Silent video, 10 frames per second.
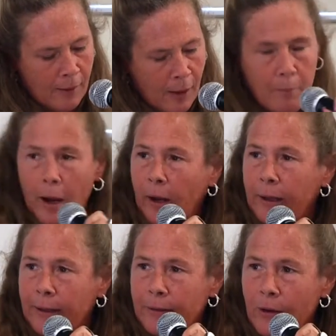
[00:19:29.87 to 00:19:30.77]
I'm not
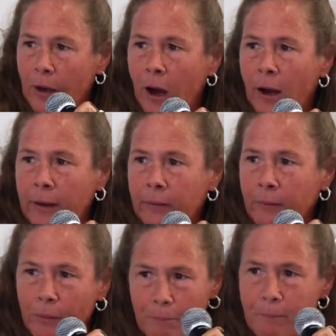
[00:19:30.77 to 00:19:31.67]
going to deny
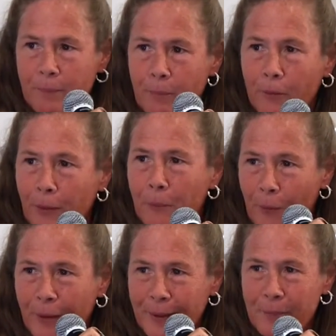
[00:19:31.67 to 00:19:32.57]
people that
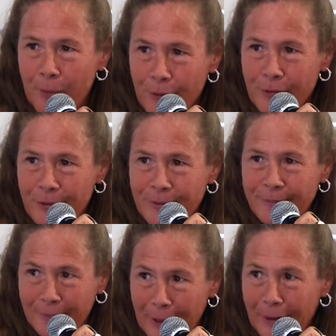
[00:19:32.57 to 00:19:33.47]
work in
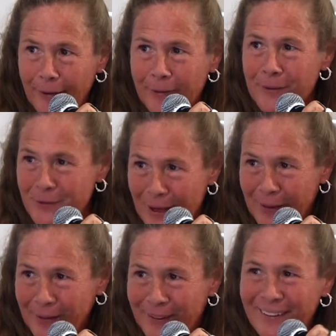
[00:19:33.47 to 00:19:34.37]
prison, Leah,
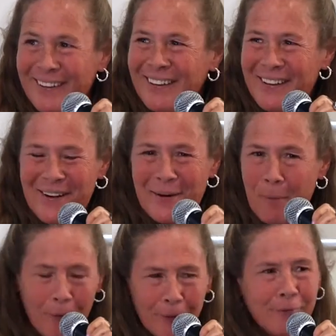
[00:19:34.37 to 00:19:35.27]
Sally, um,
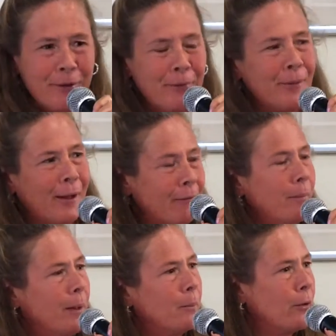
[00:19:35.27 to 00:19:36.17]
all of you that have
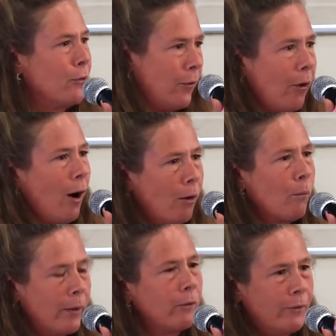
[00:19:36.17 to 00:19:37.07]
been in prison, there are
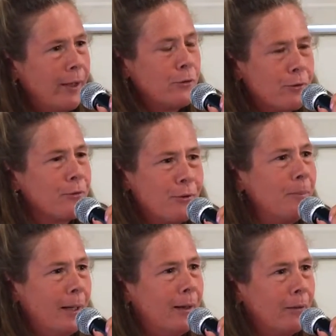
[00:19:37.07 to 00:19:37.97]
real dangers to
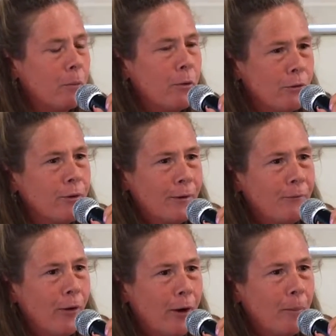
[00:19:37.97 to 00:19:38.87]
being in the prison
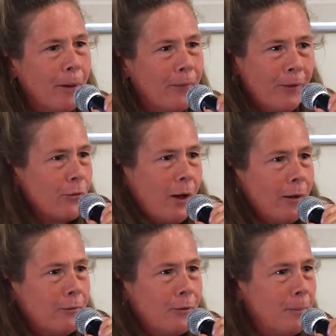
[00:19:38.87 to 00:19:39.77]
environment. That's
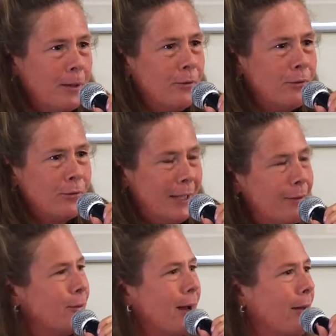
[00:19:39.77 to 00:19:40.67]
not to be
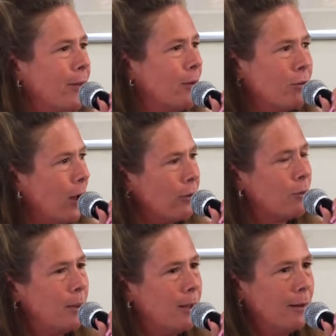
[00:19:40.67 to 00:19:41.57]
sneezed at. That's not to
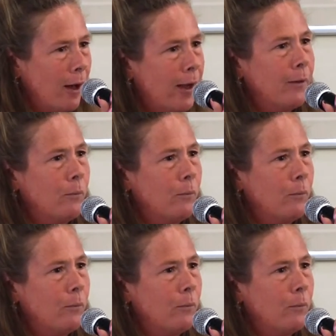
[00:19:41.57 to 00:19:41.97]
be denied.